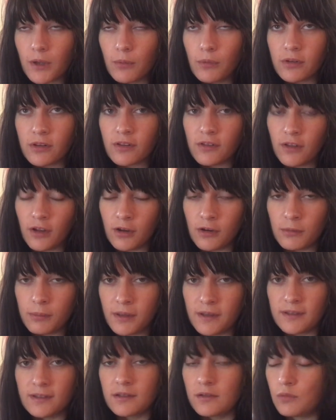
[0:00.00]
with a
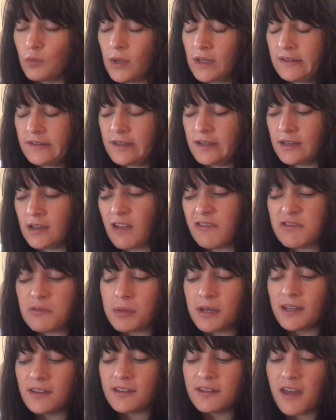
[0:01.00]
therapist, wasting
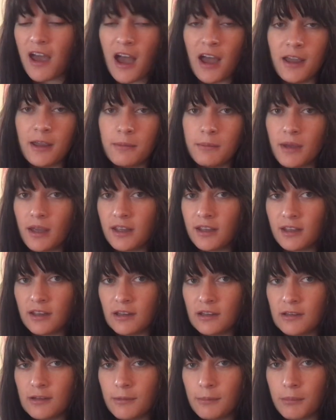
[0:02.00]
everybody's time
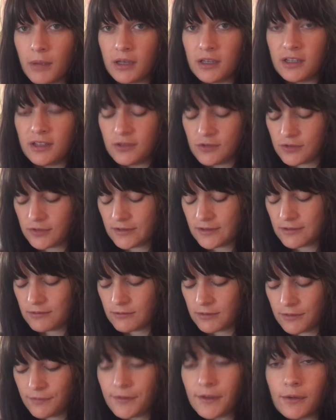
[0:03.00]
and money, just
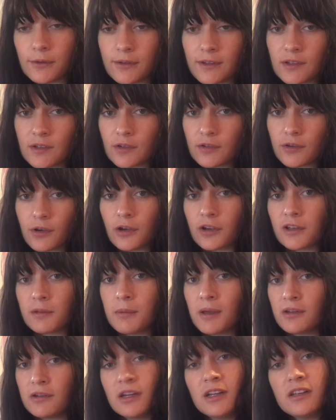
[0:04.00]
refusing to talk
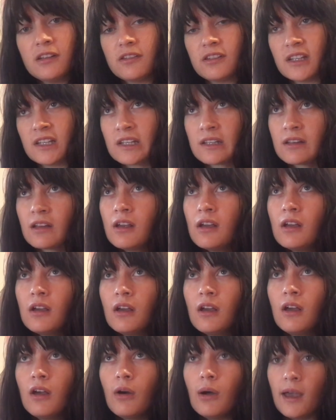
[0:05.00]
about anything.
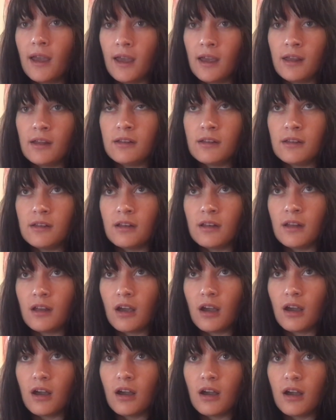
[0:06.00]
And
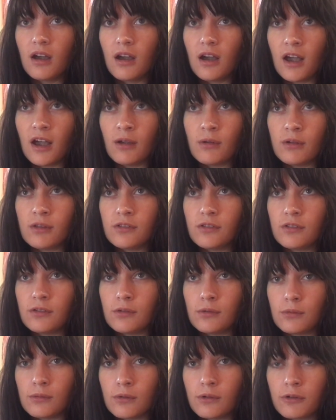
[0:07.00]
I went
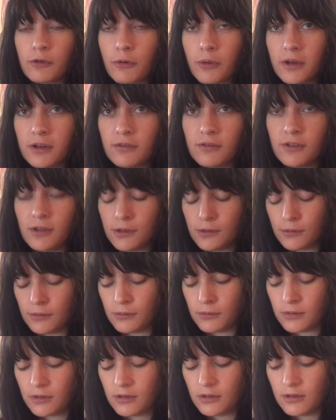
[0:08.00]
through quite a
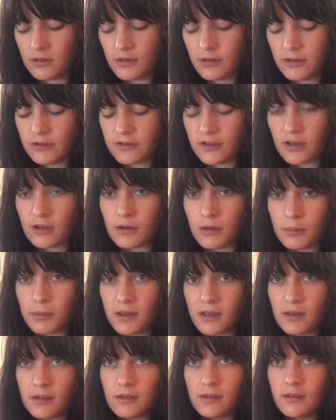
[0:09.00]
few
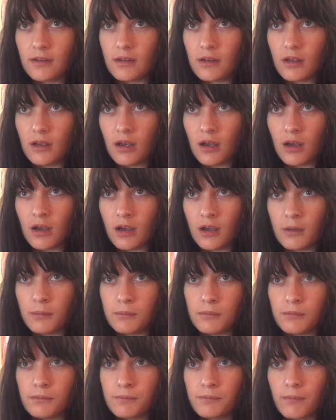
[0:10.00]
therapists
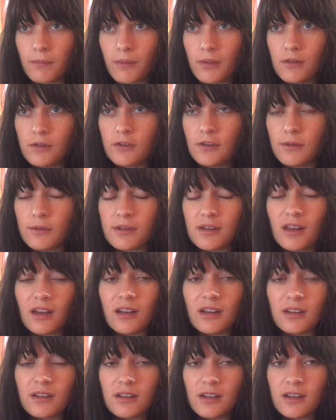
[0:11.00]
doing
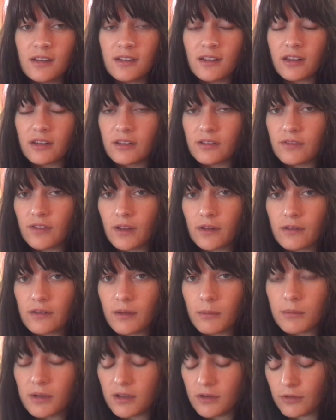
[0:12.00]
that until I found
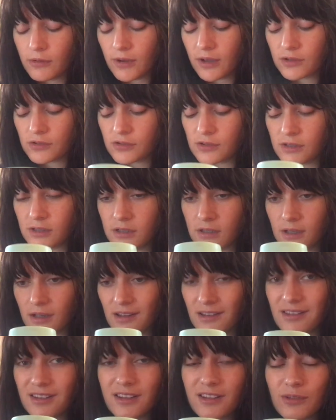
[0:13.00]
somebody who actually
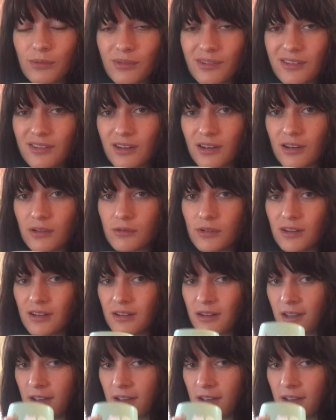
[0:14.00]
clicked with and I really